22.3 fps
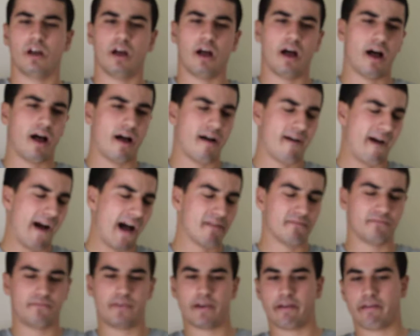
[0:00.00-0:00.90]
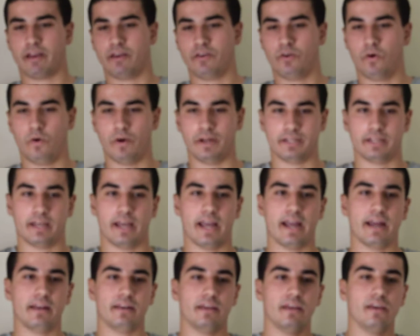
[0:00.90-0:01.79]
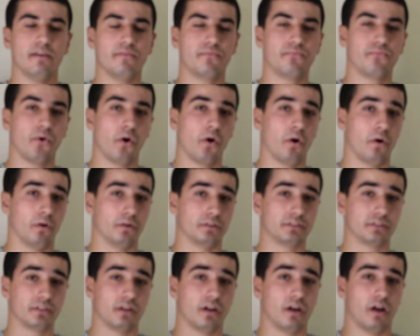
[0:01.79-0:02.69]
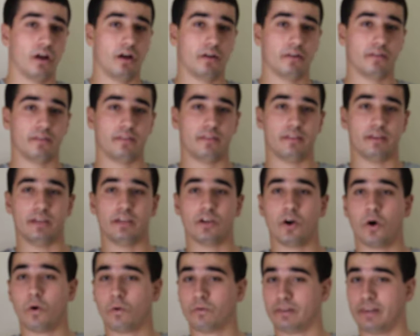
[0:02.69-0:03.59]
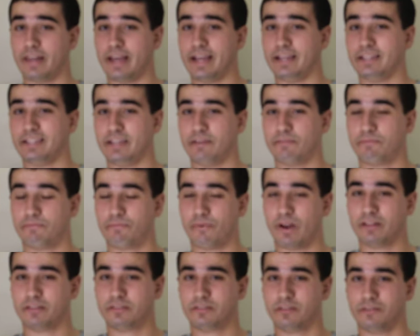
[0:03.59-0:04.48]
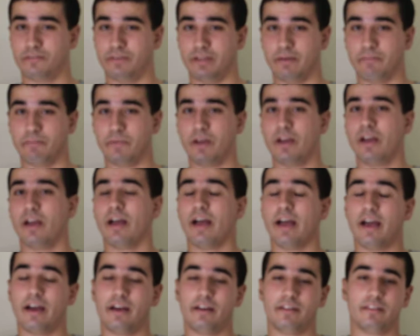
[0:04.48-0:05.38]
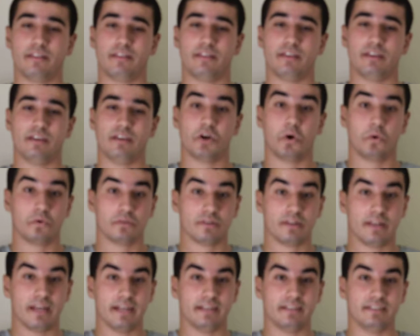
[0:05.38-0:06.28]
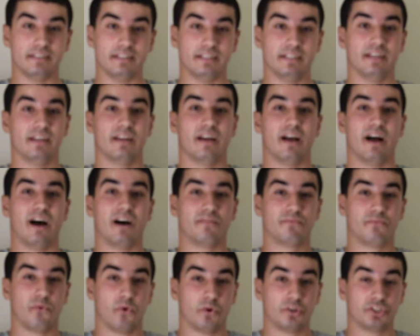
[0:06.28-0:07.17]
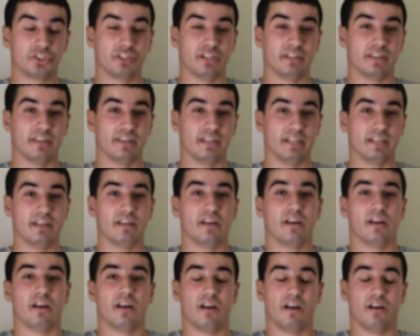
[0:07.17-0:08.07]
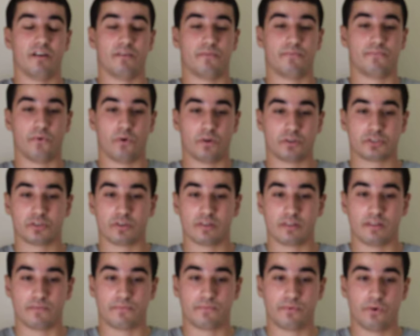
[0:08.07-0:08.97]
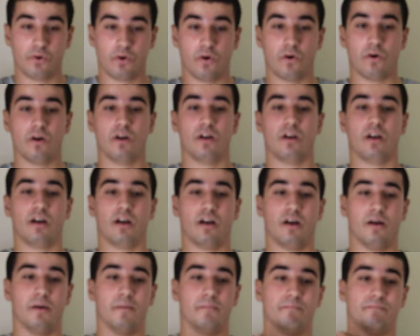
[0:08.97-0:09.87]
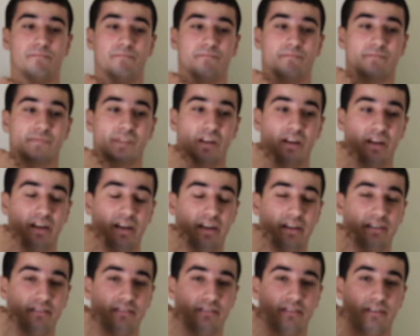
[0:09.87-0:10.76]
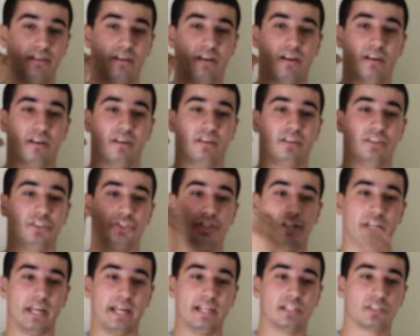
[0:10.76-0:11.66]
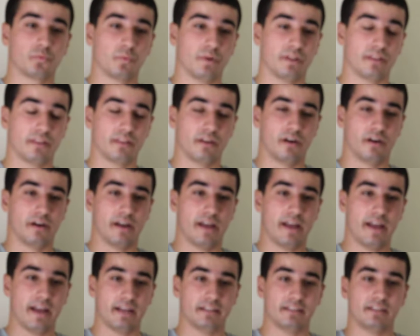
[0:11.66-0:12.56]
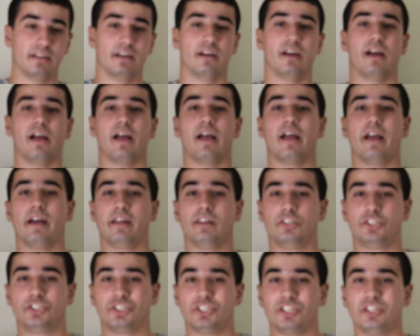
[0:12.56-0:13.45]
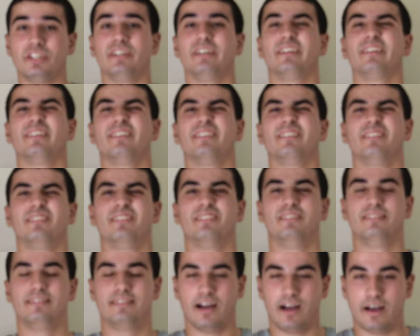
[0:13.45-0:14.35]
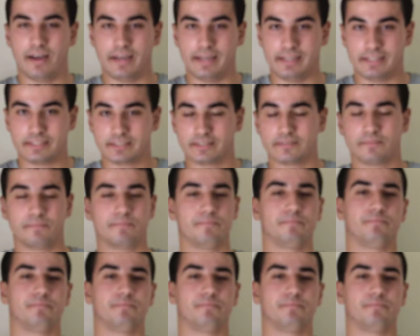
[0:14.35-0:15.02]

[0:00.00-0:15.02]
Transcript: I'm very annoyed, and he falls on the old lady in front of him, and the old lady unfortunately falls on the floor, and she hits with her head and she dies.